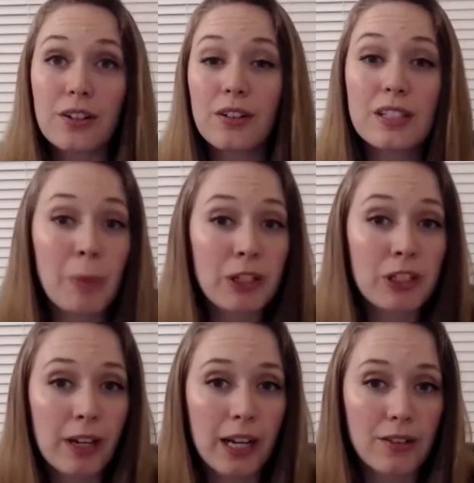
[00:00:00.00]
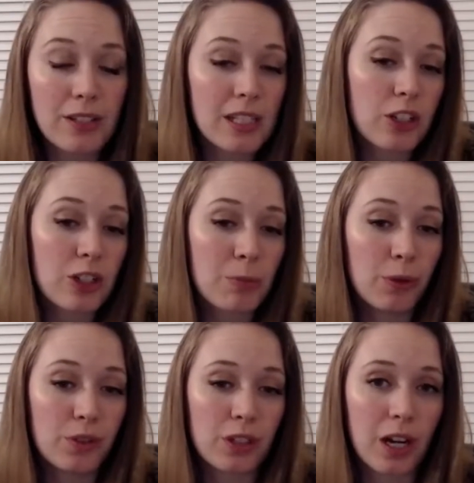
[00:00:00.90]
especially right now, since I just
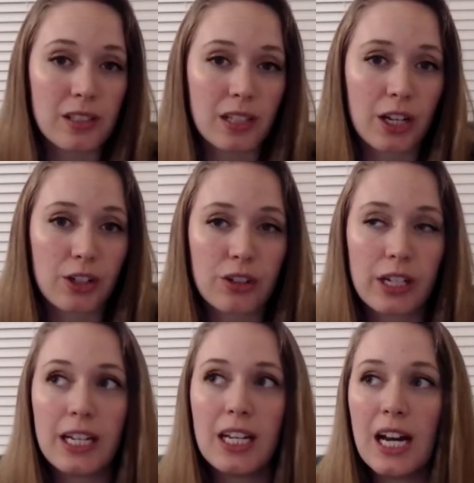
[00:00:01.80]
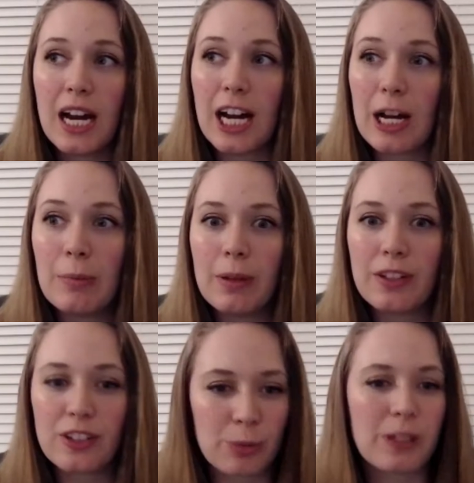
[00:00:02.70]
moved across the country,
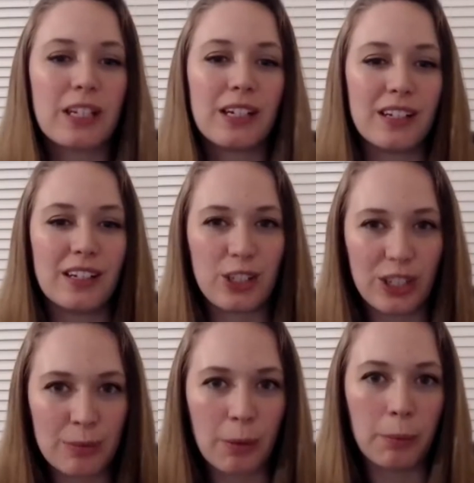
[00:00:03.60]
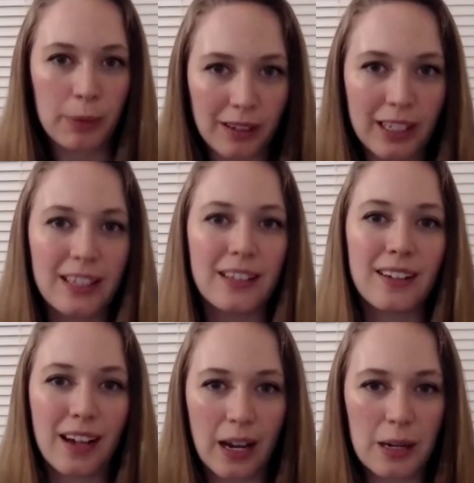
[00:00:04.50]
there's been an adjustment period.
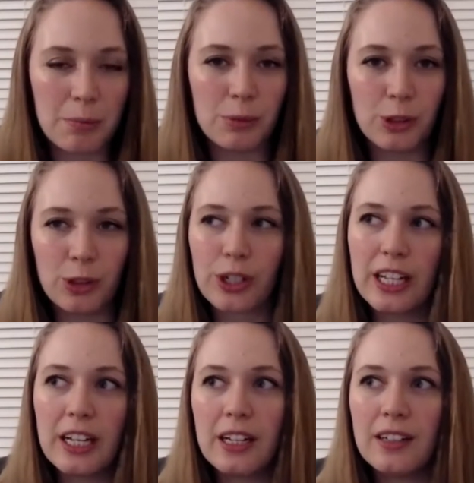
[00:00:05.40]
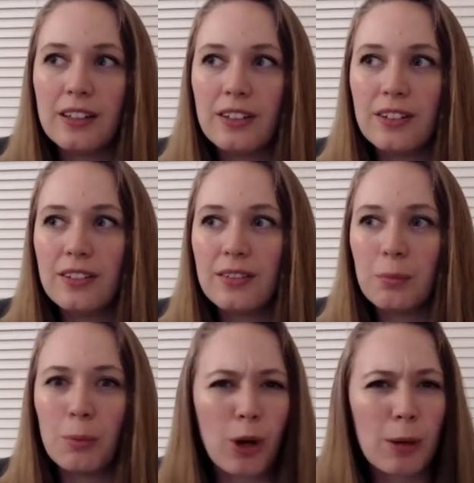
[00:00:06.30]
I'm learning
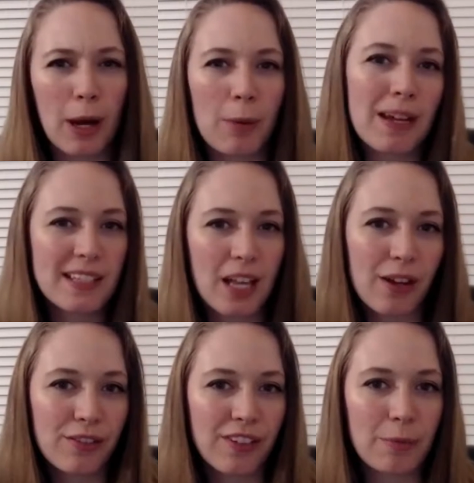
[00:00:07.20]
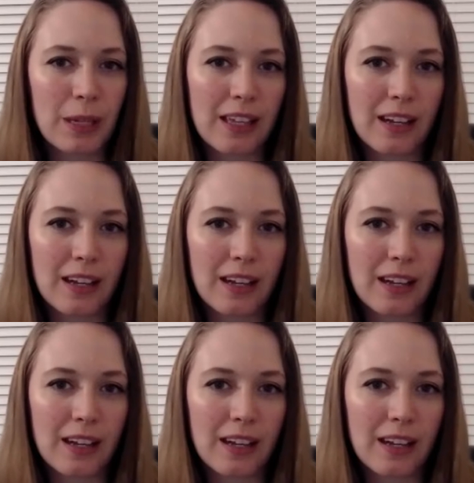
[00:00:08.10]
more about myself. I've been